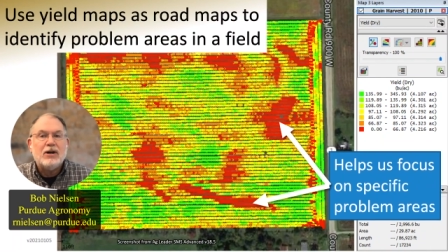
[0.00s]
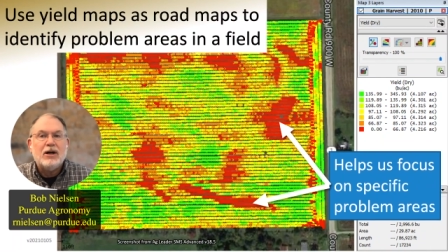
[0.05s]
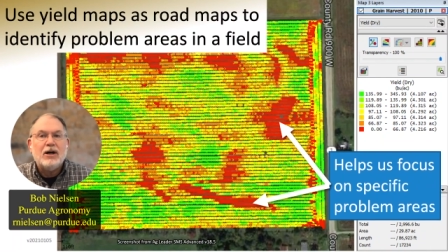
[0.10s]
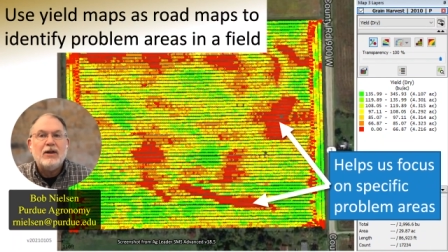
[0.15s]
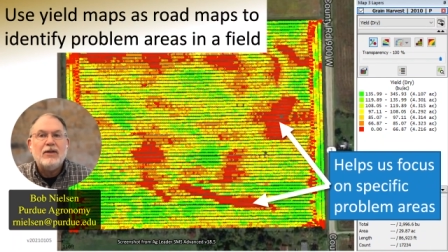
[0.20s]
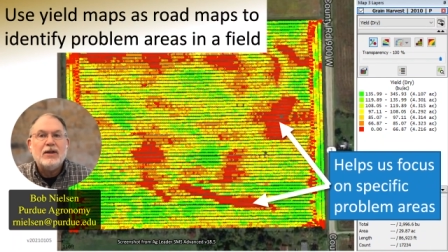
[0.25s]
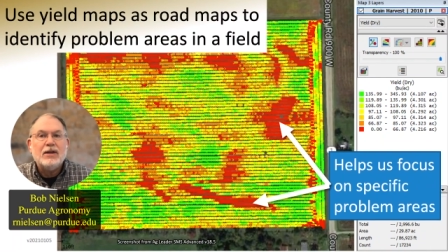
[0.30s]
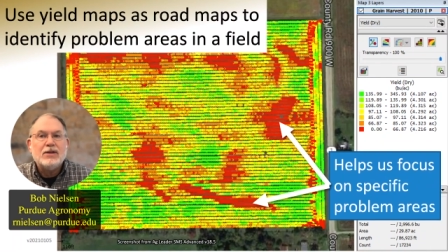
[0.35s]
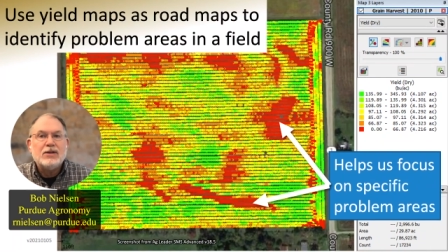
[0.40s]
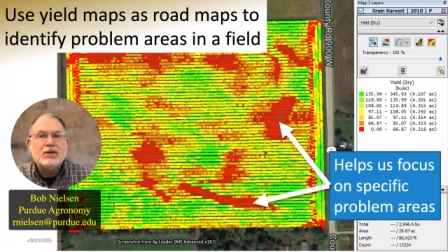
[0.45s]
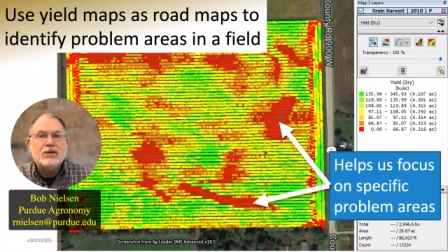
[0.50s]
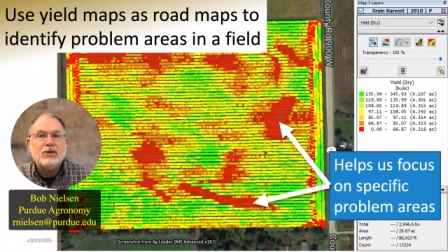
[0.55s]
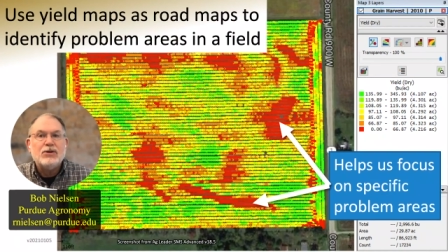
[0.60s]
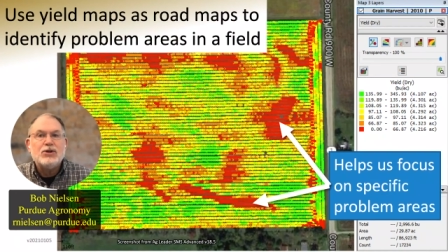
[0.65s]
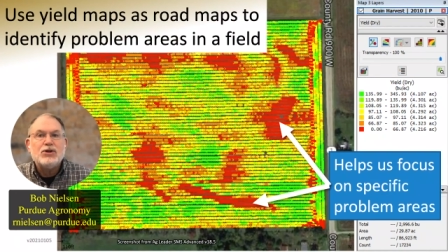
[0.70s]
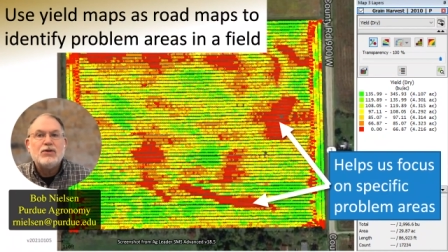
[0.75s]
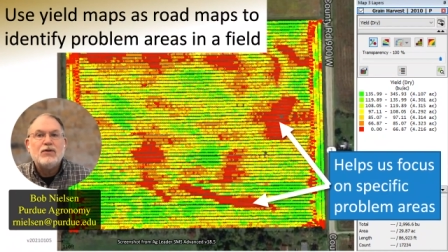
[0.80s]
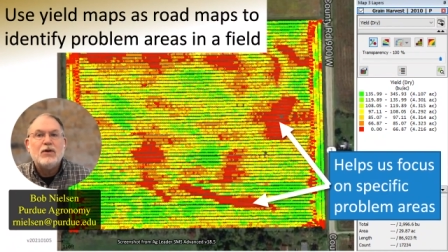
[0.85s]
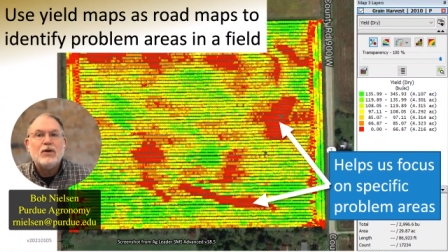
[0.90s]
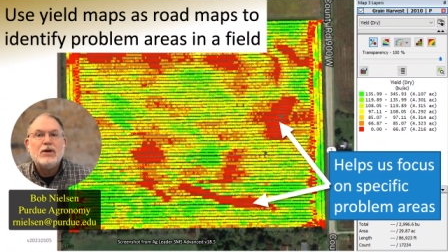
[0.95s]
on this
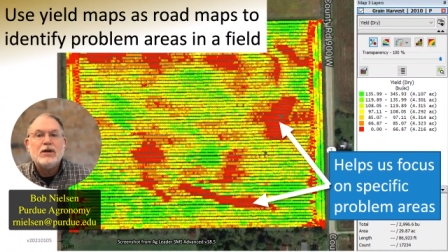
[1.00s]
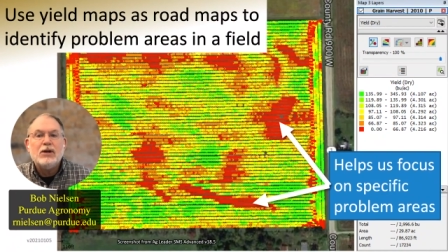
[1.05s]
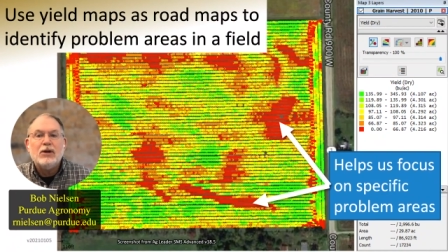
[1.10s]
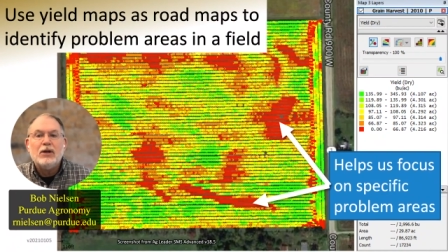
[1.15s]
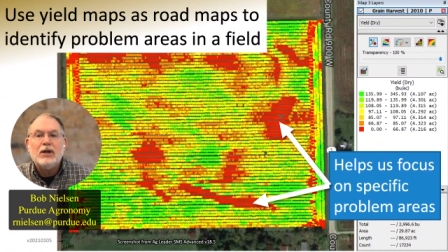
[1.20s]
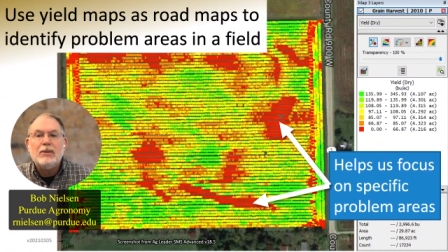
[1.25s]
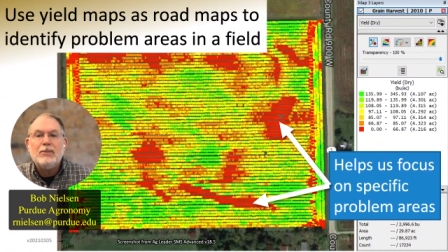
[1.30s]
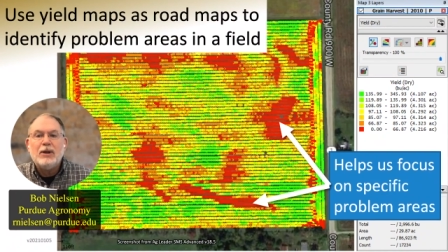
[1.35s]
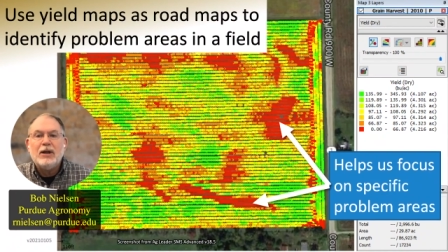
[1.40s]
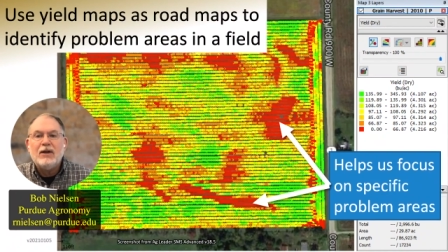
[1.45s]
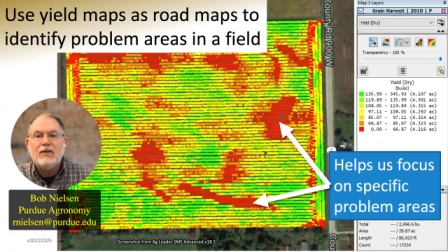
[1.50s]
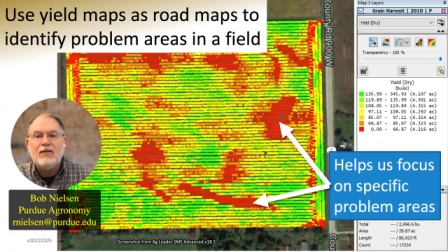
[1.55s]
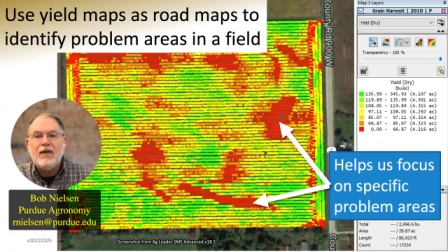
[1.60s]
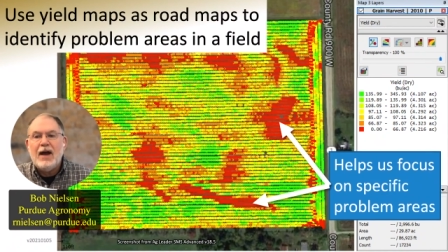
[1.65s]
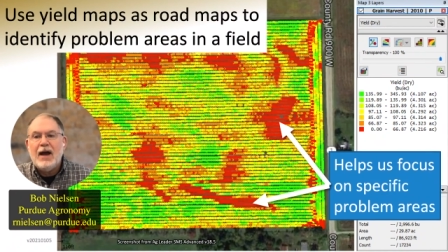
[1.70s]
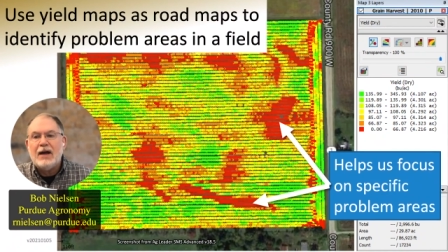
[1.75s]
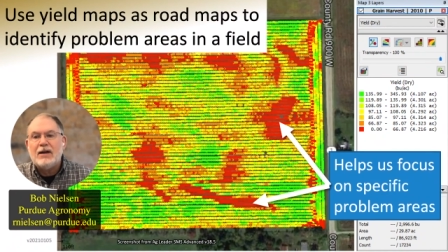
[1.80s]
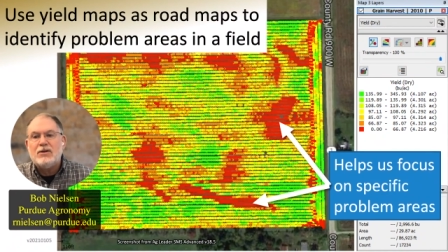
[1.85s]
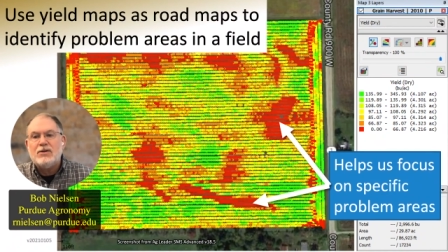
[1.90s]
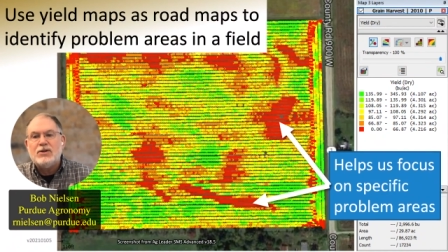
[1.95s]
search for yield limiting
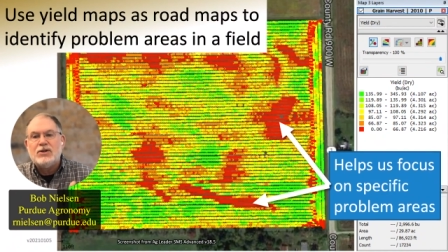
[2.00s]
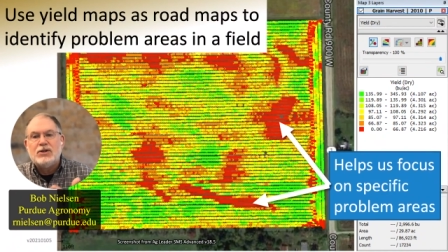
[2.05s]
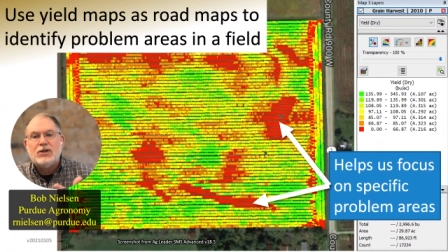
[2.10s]
factors.